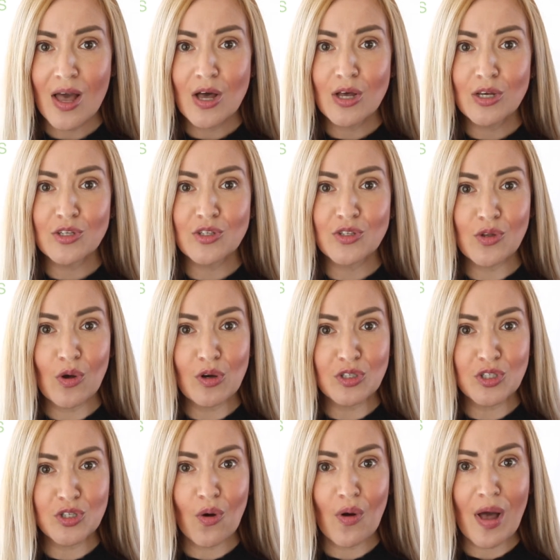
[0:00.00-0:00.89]

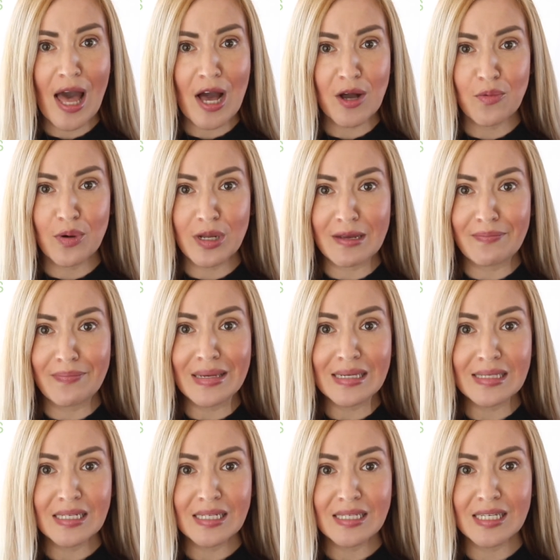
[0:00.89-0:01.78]
Social equity
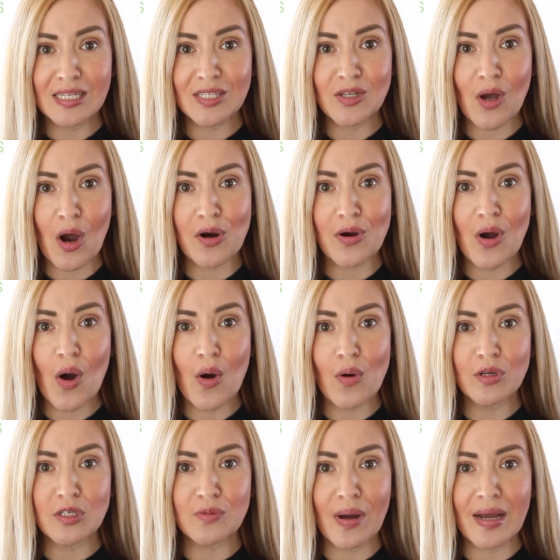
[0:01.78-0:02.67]
businesses are
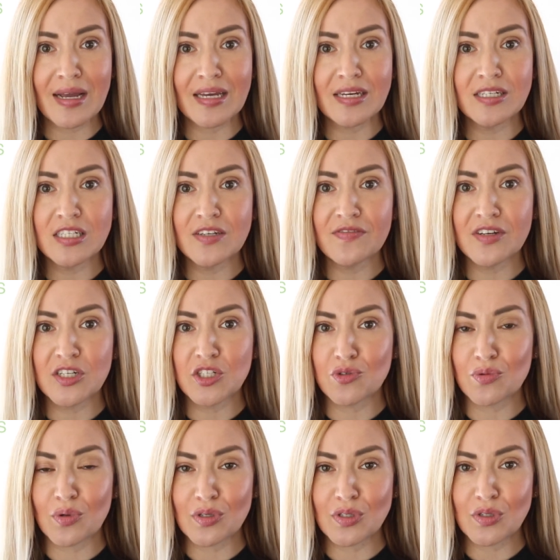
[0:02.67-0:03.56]
owned by
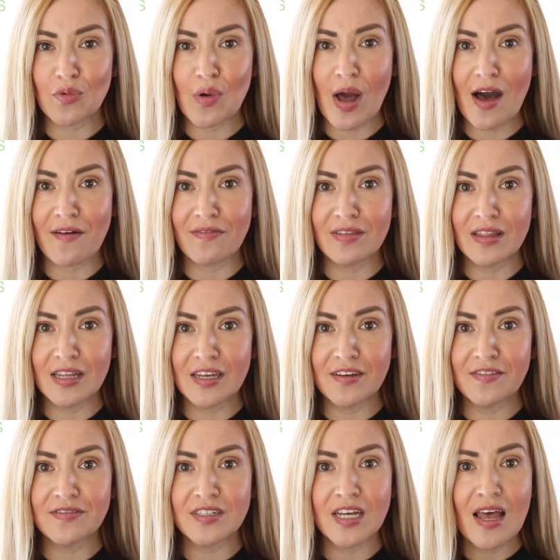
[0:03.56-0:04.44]
individuals who have
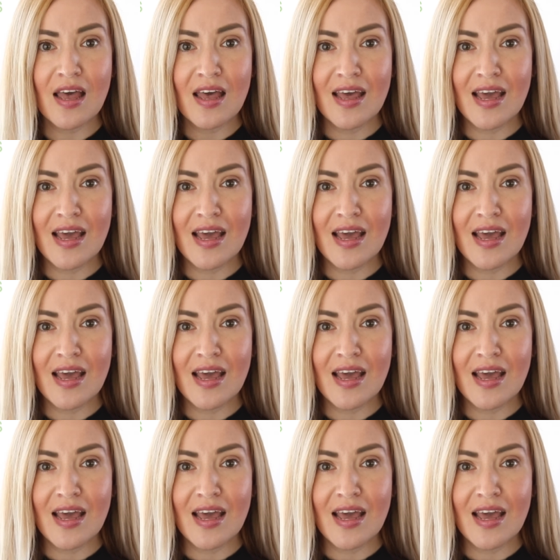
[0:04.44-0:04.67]
lived